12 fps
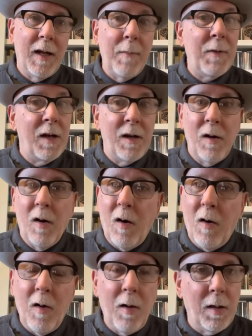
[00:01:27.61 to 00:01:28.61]
I've been
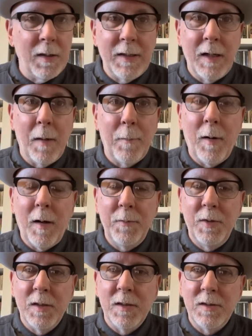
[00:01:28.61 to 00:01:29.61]
all in on Bob
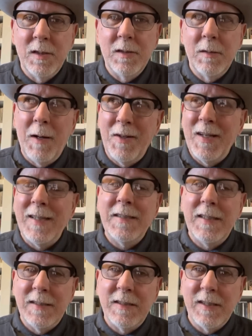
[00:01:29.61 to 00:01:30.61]
Dylan since about
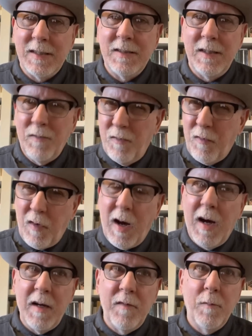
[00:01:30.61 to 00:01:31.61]

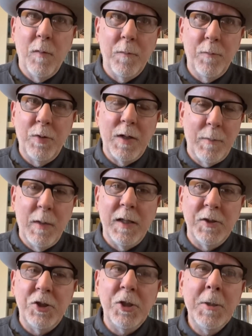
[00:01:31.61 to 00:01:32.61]
1965, pretty
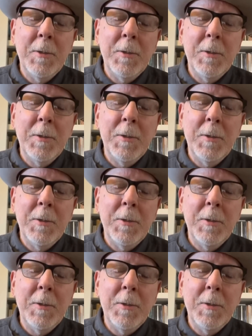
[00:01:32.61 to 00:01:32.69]
much.